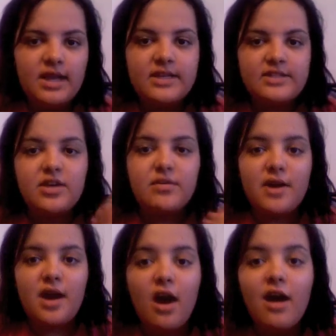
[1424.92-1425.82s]

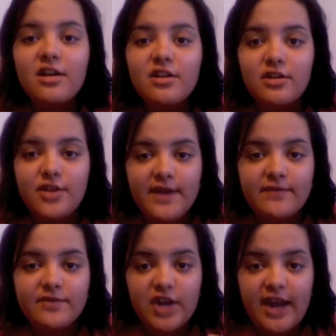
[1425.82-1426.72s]
So you
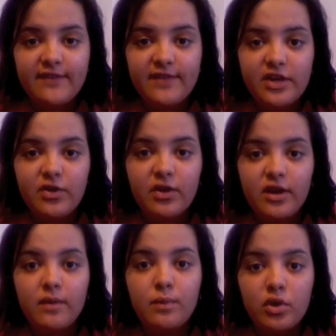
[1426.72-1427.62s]
have traffic going
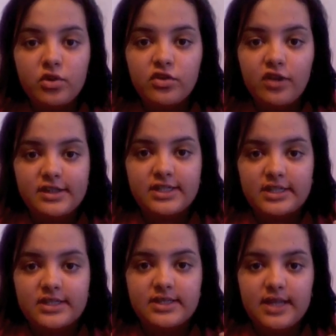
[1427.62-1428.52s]
in both
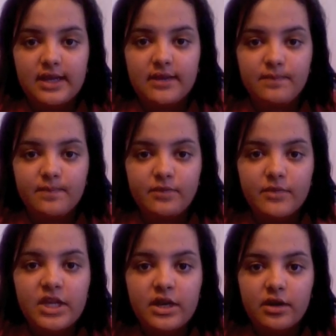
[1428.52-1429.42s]
directions, like,
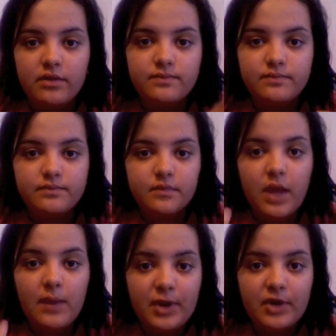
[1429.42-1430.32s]
you know,
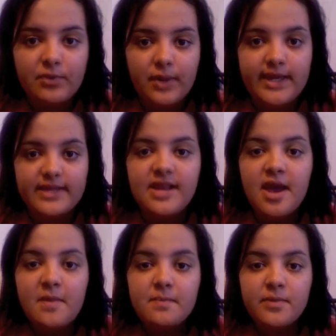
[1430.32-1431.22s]
both ways,
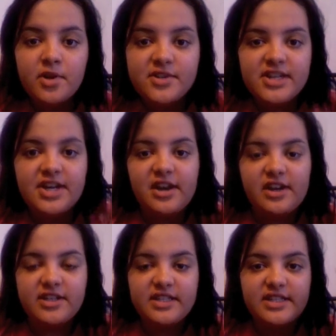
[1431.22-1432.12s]
merging
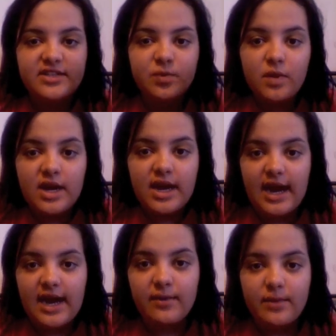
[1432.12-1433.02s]
onto this one
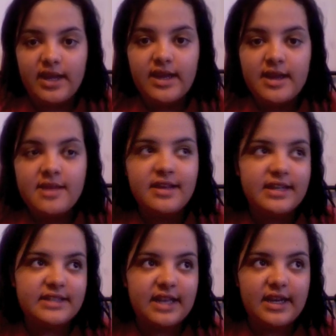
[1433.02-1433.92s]
highway
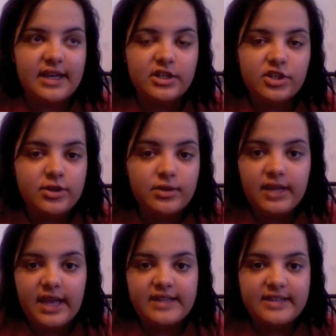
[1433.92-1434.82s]
that's like 2
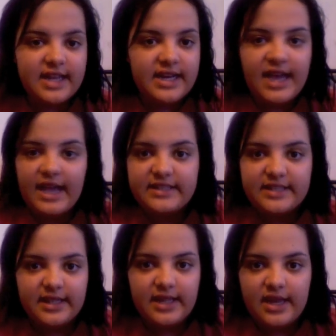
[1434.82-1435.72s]
lanes and an
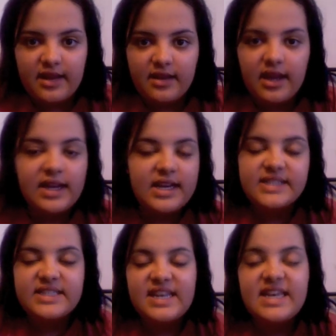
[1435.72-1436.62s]
exit lane. Like,
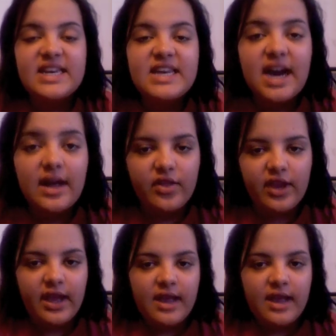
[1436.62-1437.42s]
it's nothing.